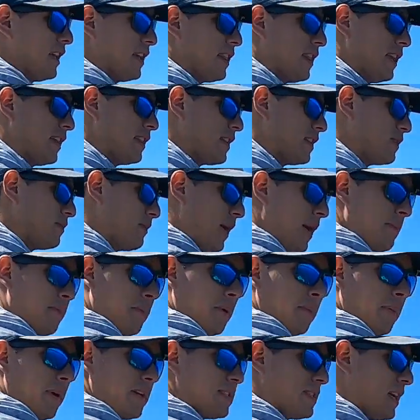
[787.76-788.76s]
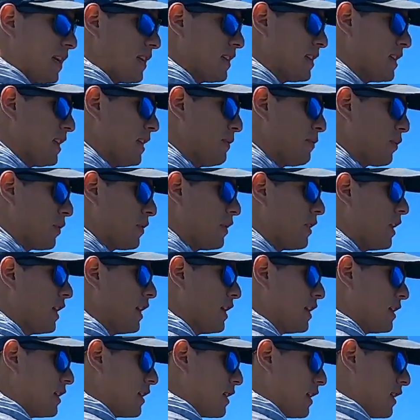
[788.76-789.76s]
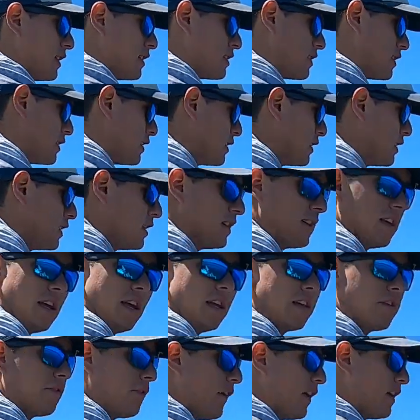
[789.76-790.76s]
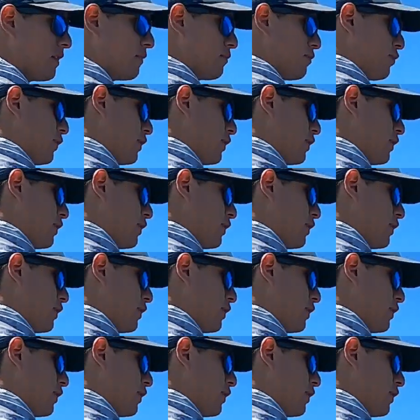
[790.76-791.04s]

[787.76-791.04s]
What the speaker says: I think this might be my second keeper ling, because it's fighting